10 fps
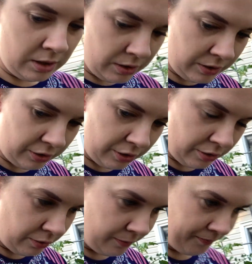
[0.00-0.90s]

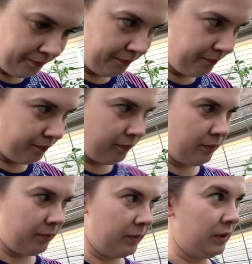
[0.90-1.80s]
so
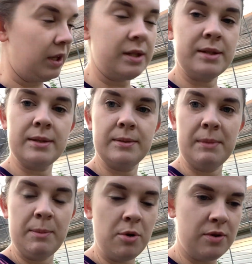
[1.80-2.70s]
that's my
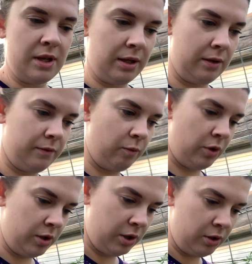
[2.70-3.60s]
birthday gift. We're
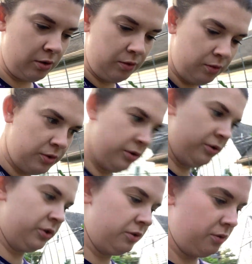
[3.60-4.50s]
gonna go to the
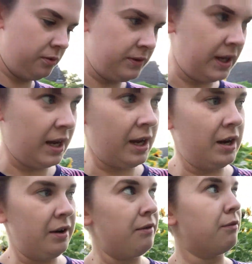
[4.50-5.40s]
zoo. They
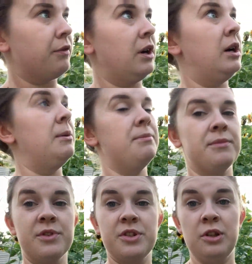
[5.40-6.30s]
have
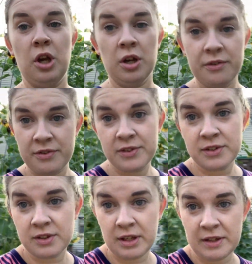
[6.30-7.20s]

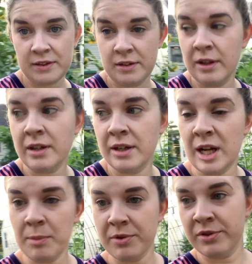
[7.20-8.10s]
sloths at the
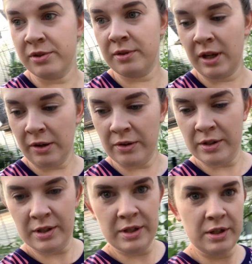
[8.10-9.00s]
Indianapolis Zoo now,
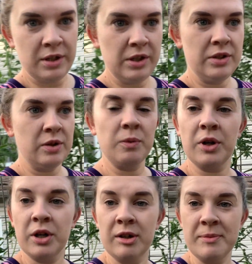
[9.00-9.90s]
so we're
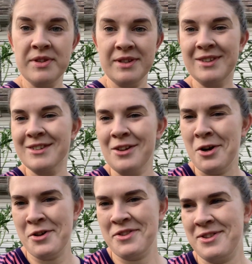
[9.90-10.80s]
gonna go up and see the
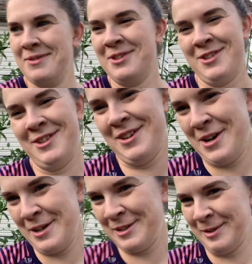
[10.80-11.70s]
sloths, which is
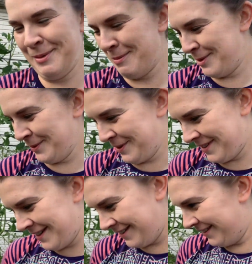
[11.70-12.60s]
awesome. I'm so
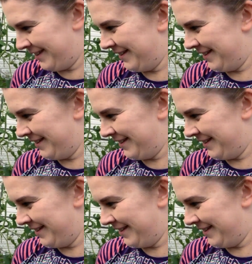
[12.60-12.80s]
excited.